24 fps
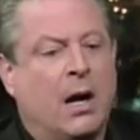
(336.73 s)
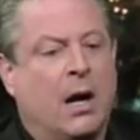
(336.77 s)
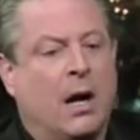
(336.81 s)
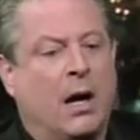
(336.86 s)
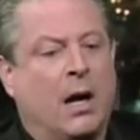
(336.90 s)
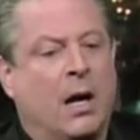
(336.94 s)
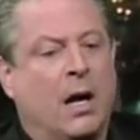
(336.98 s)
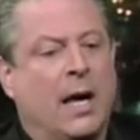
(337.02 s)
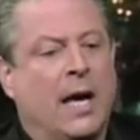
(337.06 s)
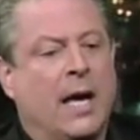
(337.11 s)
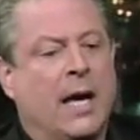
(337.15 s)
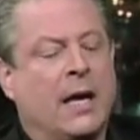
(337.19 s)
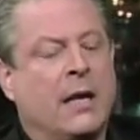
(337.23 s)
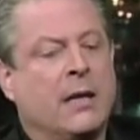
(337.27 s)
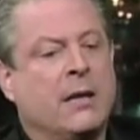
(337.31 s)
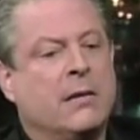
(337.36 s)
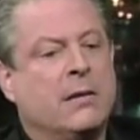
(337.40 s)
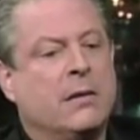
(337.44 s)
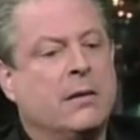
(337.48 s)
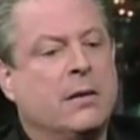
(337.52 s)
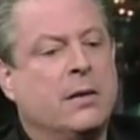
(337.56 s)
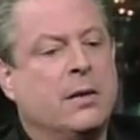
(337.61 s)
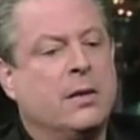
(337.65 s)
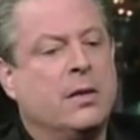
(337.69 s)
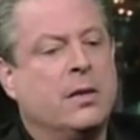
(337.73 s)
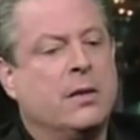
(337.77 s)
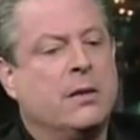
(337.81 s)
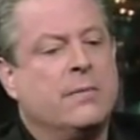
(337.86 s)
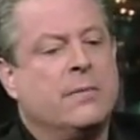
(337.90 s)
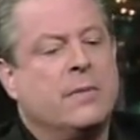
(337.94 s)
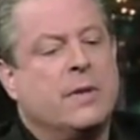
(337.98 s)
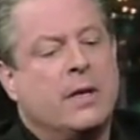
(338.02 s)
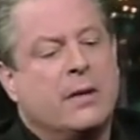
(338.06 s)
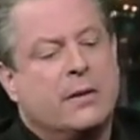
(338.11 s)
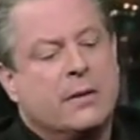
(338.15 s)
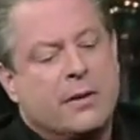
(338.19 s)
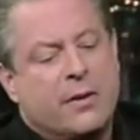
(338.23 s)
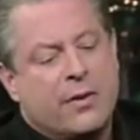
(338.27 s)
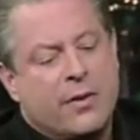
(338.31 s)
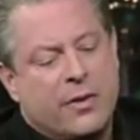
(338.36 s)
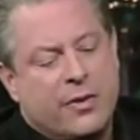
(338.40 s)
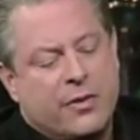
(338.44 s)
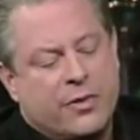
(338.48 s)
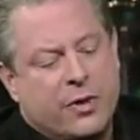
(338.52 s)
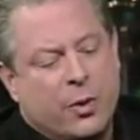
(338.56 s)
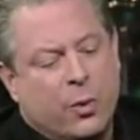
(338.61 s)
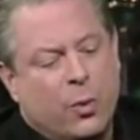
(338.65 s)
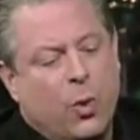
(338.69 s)
And
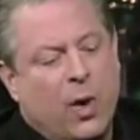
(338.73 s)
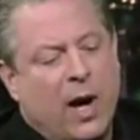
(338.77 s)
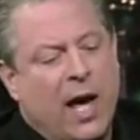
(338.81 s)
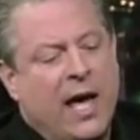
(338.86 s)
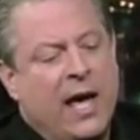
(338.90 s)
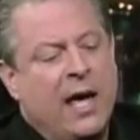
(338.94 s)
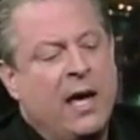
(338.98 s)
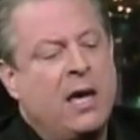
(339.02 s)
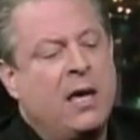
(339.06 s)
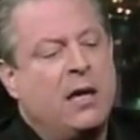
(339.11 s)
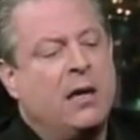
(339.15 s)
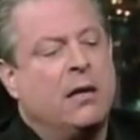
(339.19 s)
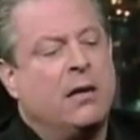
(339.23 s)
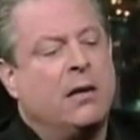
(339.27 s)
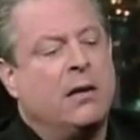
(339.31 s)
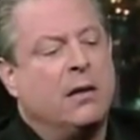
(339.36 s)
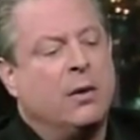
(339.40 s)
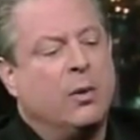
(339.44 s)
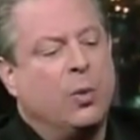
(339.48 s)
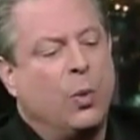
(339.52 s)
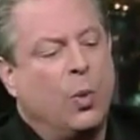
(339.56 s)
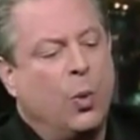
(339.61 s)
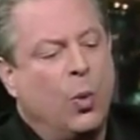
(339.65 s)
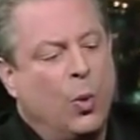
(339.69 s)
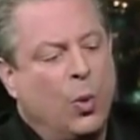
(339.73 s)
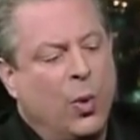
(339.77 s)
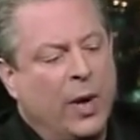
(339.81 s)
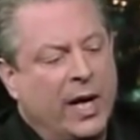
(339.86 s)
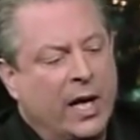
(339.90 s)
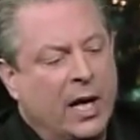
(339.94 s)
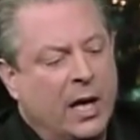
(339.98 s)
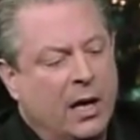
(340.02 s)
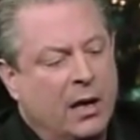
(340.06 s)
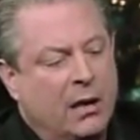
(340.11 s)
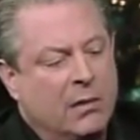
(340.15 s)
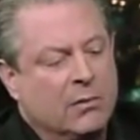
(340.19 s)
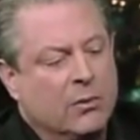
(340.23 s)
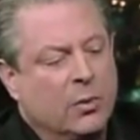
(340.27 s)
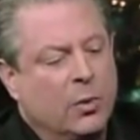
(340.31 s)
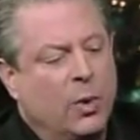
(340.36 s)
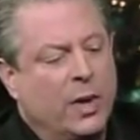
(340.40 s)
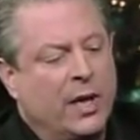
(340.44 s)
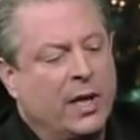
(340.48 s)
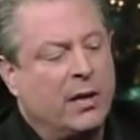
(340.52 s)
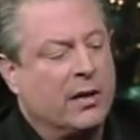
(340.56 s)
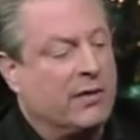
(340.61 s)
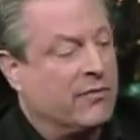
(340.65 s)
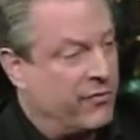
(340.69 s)
the way
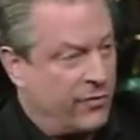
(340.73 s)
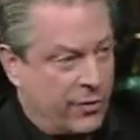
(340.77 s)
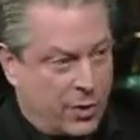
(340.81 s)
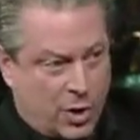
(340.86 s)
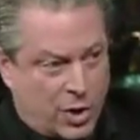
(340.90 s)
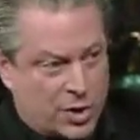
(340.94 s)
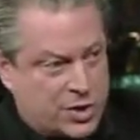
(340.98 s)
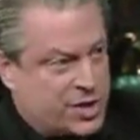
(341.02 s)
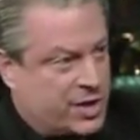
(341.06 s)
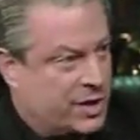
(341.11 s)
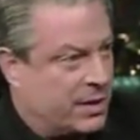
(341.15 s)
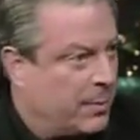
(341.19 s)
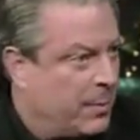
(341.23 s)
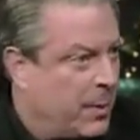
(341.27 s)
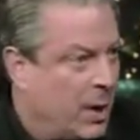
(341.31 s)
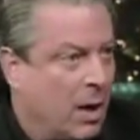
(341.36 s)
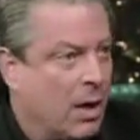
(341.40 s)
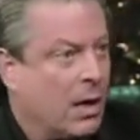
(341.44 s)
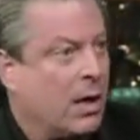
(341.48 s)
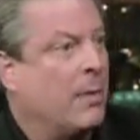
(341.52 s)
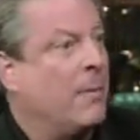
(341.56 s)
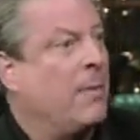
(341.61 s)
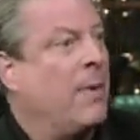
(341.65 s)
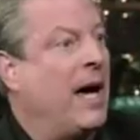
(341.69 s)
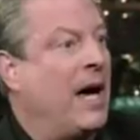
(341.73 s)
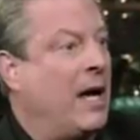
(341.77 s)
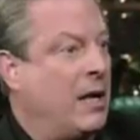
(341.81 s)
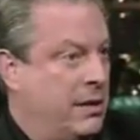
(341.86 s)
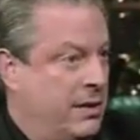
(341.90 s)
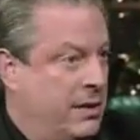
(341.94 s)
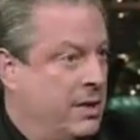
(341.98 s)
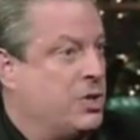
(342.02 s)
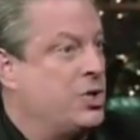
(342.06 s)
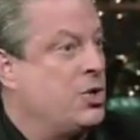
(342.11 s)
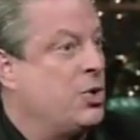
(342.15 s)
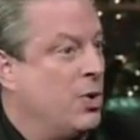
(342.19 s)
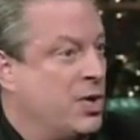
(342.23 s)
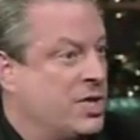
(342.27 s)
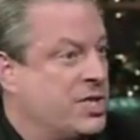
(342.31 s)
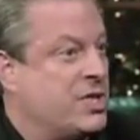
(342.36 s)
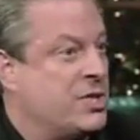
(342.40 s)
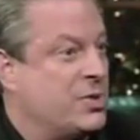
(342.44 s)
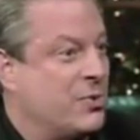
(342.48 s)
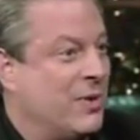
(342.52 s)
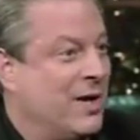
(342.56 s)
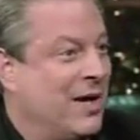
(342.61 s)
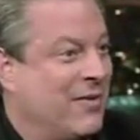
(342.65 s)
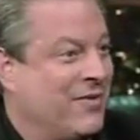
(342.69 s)
we converse in America about the
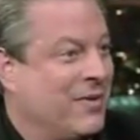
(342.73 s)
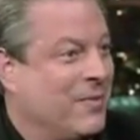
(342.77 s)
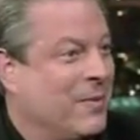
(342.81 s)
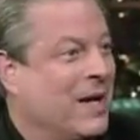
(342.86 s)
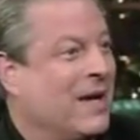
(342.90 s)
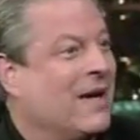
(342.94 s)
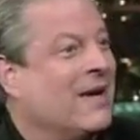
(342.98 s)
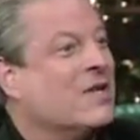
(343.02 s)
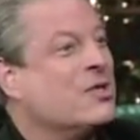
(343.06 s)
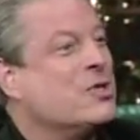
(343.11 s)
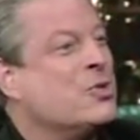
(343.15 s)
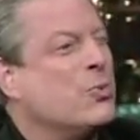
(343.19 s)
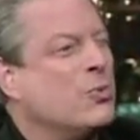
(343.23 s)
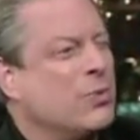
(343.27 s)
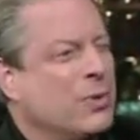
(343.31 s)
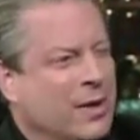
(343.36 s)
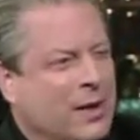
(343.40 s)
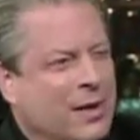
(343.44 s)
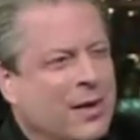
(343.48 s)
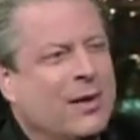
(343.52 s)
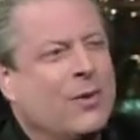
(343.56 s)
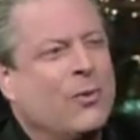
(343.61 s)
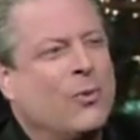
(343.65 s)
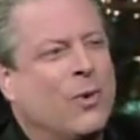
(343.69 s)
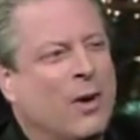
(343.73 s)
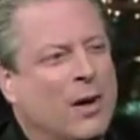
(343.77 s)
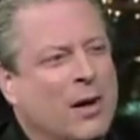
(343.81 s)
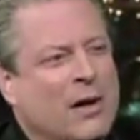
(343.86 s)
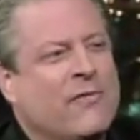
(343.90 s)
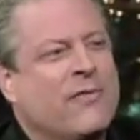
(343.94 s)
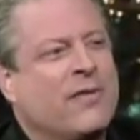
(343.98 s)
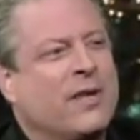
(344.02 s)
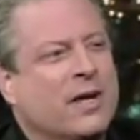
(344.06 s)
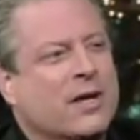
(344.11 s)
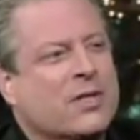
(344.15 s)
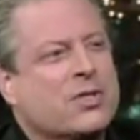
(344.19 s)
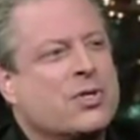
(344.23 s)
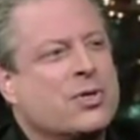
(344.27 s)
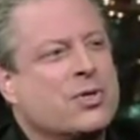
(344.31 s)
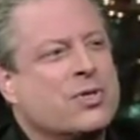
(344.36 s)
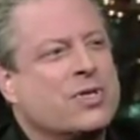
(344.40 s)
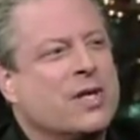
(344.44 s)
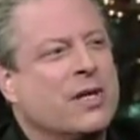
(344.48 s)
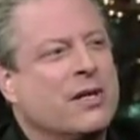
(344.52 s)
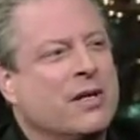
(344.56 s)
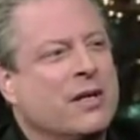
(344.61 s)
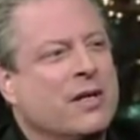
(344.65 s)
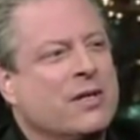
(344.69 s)
choices we have to make is really one of the
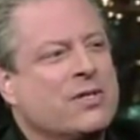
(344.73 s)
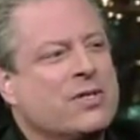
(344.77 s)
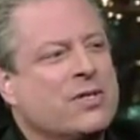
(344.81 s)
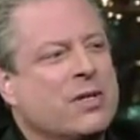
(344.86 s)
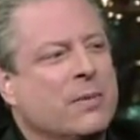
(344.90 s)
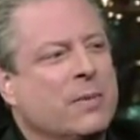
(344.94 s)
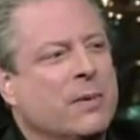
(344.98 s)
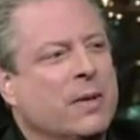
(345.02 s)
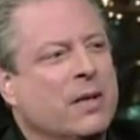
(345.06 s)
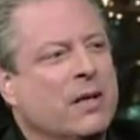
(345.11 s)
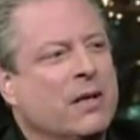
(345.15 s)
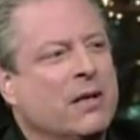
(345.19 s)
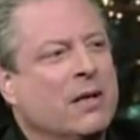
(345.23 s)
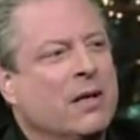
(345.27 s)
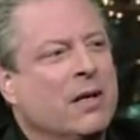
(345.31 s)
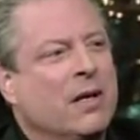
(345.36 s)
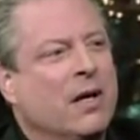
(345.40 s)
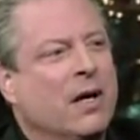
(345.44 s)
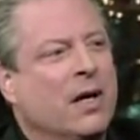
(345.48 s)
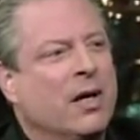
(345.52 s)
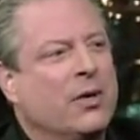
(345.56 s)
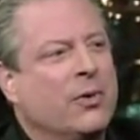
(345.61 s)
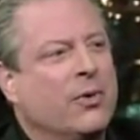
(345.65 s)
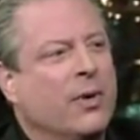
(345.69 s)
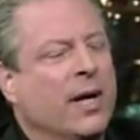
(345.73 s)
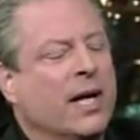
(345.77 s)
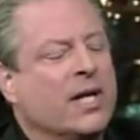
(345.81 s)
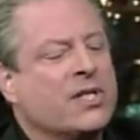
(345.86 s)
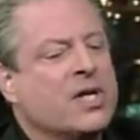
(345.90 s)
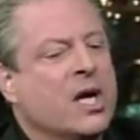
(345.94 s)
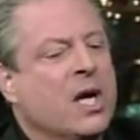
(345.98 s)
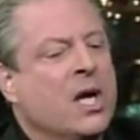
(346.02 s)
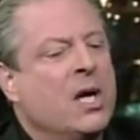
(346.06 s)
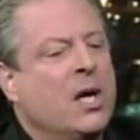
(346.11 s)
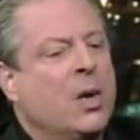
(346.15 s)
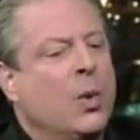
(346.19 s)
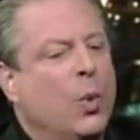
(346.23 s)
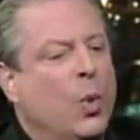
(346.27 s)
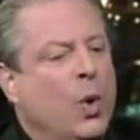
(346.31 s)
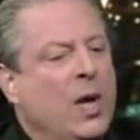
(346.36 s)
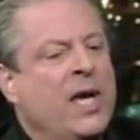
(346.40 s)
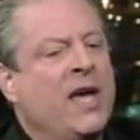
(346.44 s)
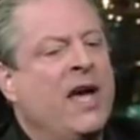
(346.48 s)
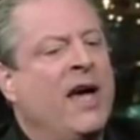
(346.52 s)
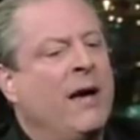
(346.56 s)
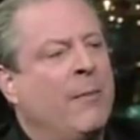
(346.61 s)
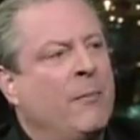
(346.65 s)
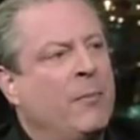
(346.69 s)
issues that needs to be addressed.
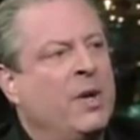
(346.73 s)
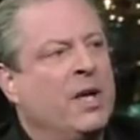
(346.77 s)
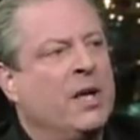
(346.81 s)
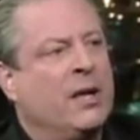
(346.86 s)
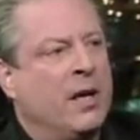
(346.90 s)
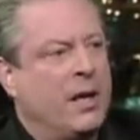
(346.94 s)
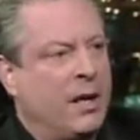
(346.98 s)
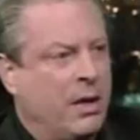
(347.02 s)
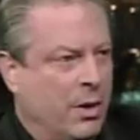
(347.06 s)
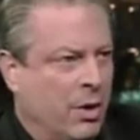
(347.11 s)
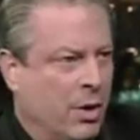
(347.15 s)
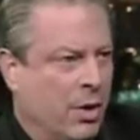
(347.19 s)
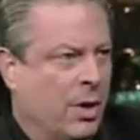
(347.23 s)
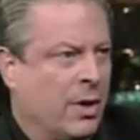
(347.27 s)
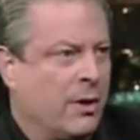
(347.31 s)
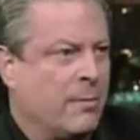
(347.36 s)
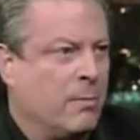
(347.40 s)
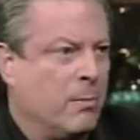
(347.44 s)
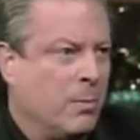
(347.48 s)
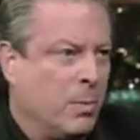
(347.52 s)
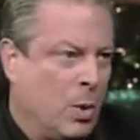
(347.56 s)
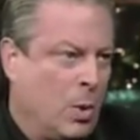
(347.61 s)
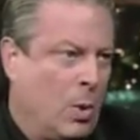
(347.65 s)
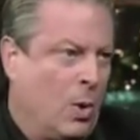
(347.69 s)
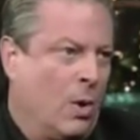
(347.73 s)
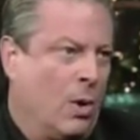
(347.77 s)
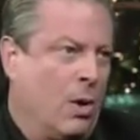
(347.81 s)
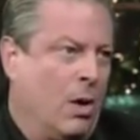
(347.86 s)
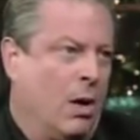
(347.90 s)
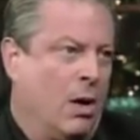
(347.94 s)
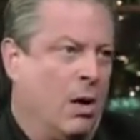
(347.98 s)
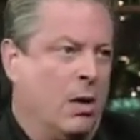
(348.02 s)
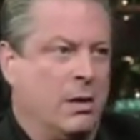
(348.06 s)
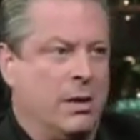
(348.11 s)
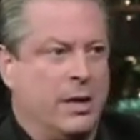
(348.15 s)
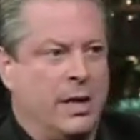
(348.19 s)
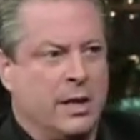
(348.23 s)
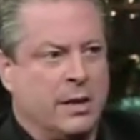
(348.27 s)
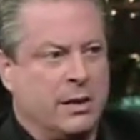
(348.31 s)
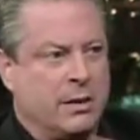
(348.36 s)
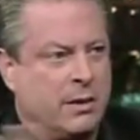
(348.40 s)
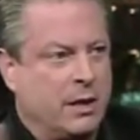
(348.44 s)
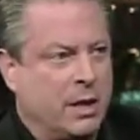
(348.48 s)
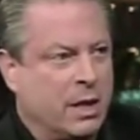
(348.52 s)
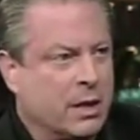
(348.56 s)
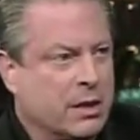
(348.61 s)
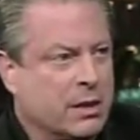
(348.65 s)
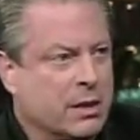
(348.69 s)
We have been hearing more
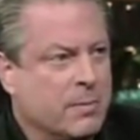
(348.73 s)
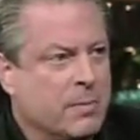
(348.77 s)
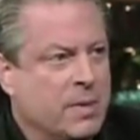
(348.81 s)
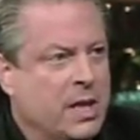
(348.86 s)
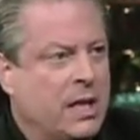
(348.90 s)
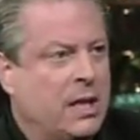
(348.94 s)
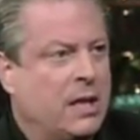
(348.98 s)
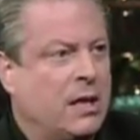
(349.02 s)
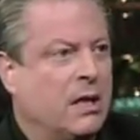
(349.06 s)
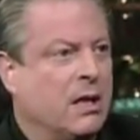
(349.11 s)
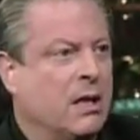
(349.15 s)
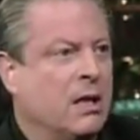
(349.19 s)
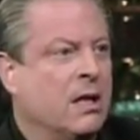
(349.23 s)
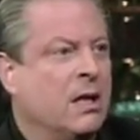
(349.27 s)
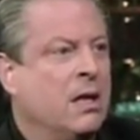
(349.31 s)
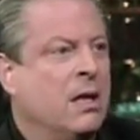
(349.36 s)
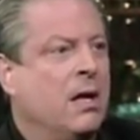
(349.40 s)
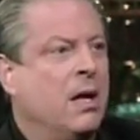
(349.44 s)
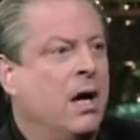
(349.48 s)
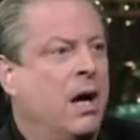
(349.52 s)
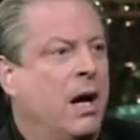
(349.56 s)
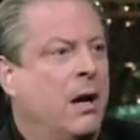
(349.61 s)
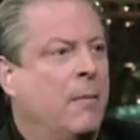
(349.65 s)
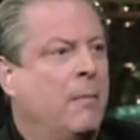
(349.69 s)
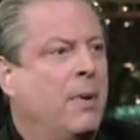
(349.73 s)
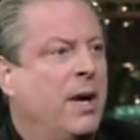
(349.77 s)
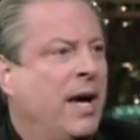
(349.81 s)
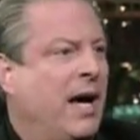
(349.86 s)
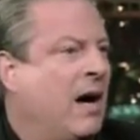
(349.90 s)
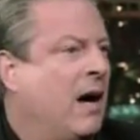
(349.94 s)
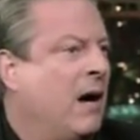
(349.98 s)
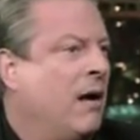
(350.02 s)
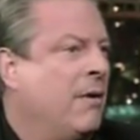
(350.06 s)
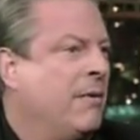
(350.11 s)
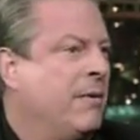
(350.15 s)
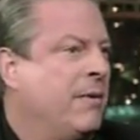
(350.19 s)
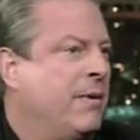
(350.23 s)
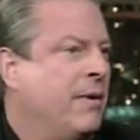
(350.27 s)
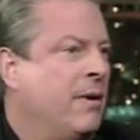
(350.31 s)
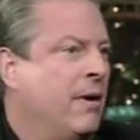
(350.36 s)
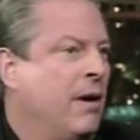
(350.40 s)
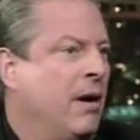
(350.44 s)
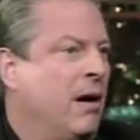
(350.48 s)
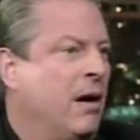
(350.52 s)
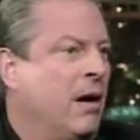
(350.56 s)
in the media about